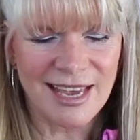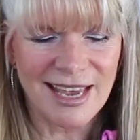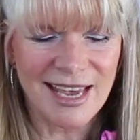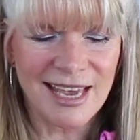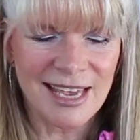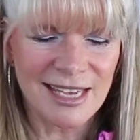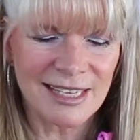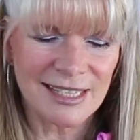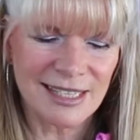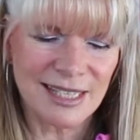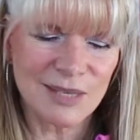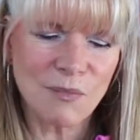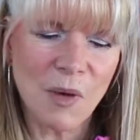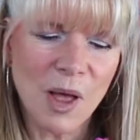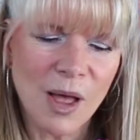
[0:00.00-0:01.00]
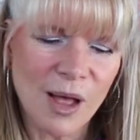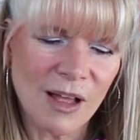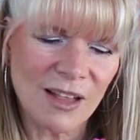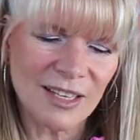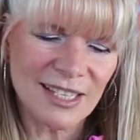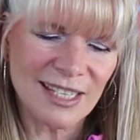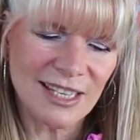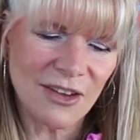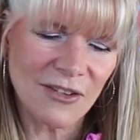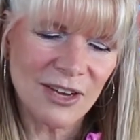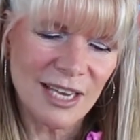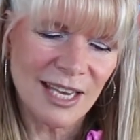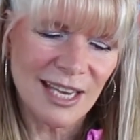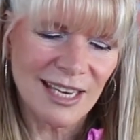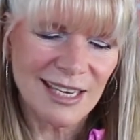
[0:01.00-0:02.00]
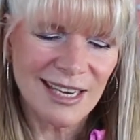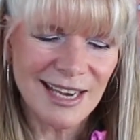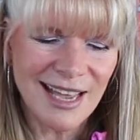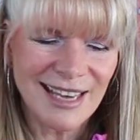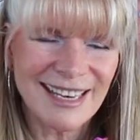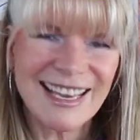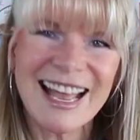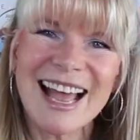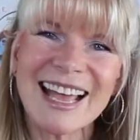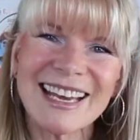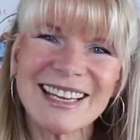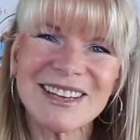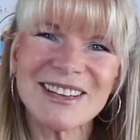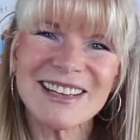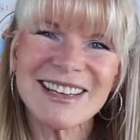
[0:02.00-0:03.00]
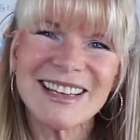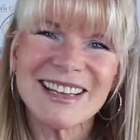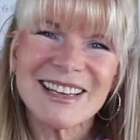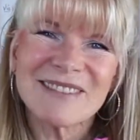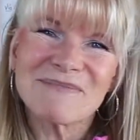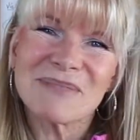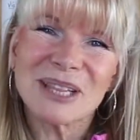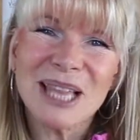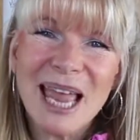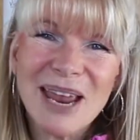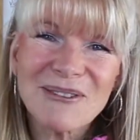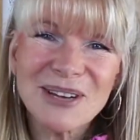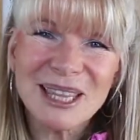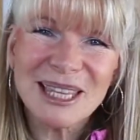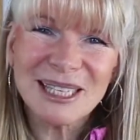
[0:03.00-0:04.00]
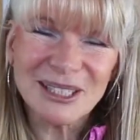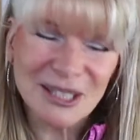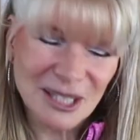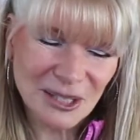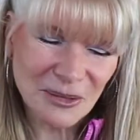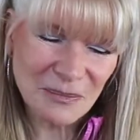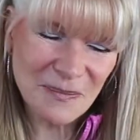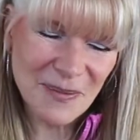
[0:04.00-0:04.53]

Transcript: is small, so you gotta kind of play with it a little